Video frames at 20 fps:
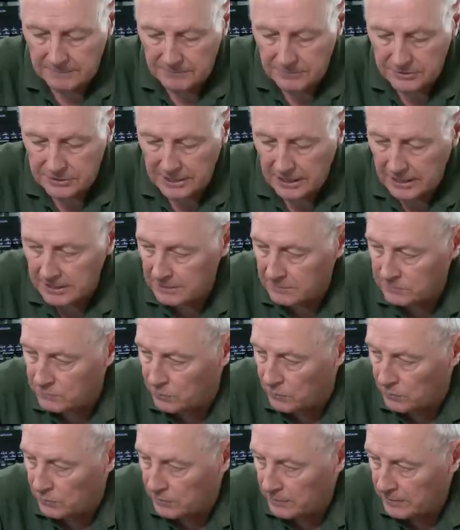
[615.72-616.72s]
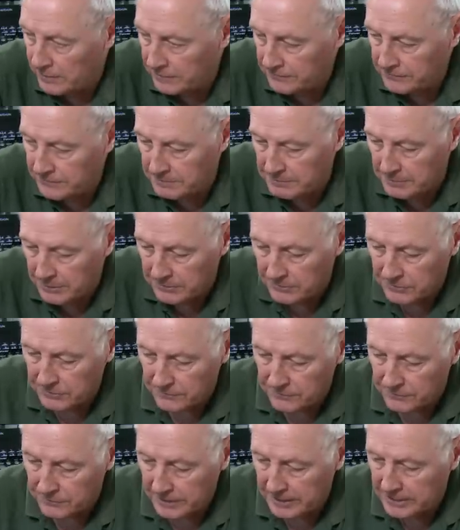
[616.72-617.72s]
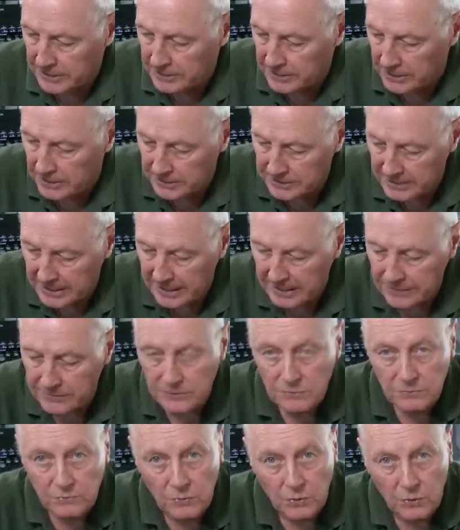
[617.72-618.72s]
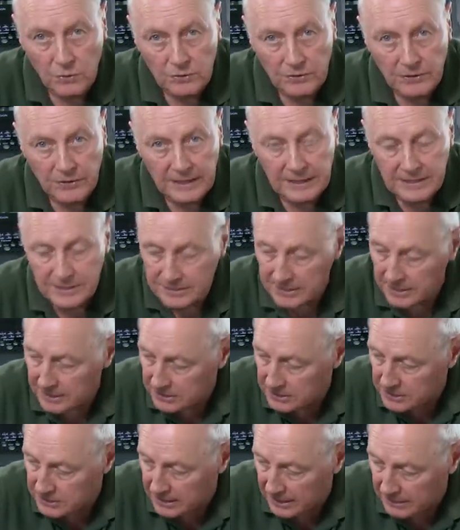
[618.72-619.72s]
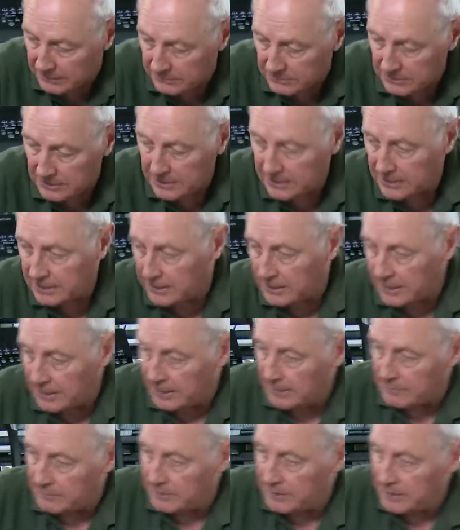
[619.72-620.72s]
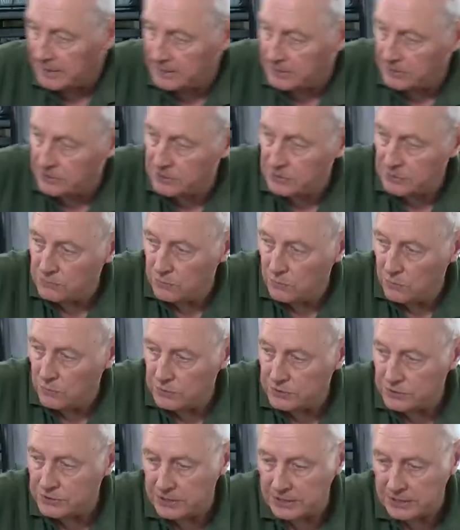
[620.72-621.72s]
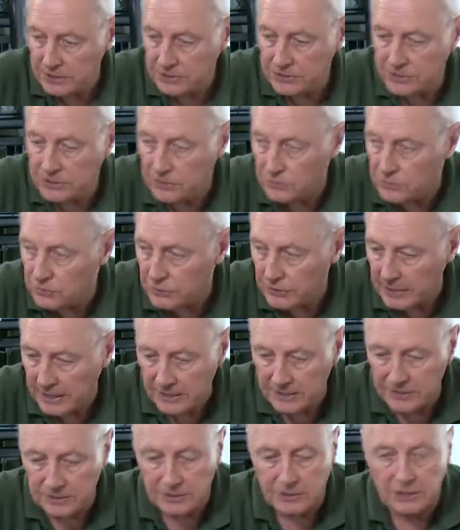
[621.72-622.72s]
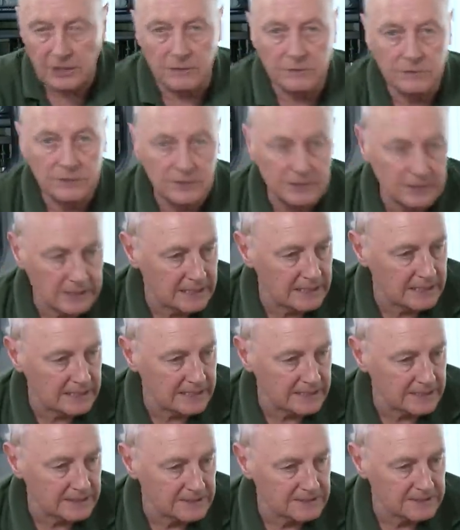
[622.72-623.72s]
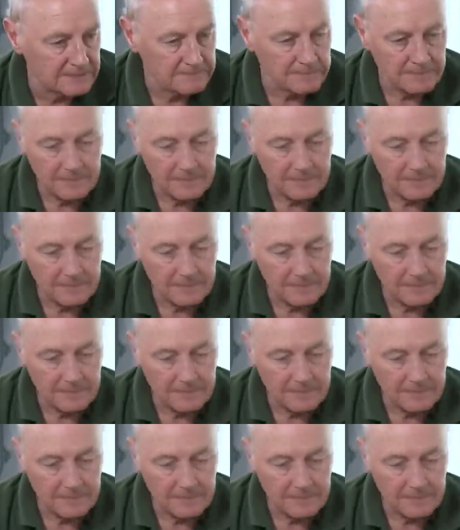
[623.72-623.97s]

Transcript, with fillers: retaining wall for both the freight yard and the wall that then ducks down in towards these two tracks that go to the helix.